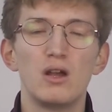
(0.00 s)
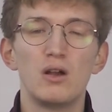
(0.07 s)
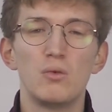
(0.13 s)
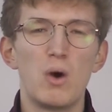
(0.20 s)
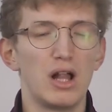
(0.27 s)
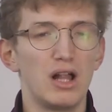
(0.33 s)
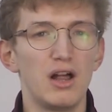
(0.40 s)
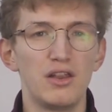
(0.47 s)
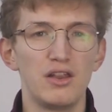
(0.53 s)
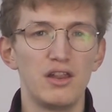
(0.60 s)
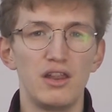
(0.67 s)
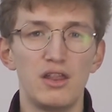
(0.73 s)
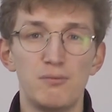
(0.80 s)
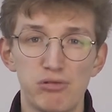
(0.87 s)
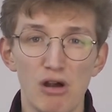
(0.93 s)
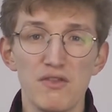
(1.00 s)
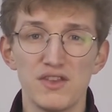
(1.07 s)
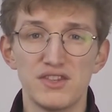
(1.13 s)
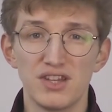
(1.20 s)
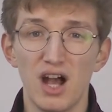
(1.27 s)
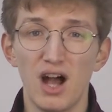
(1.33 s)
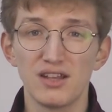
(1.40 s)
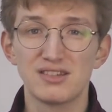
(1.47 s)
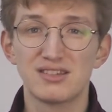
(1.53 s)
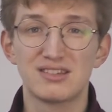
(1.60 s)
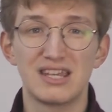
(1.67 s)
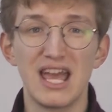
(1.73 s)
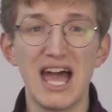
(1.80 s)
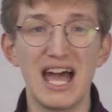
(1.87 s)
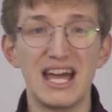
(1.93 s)
Well, the brothers are
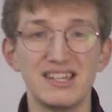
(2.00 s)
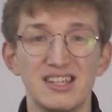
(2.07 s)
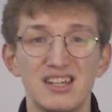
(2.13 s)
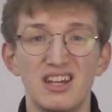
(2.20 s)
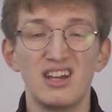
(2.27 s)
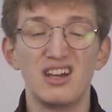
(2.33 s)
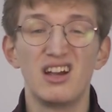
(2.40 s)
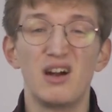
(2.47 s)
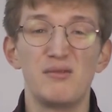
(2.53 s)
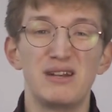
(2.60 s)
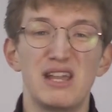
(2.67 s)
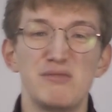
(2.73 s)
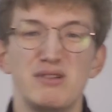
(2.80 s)
scared. I mean, they've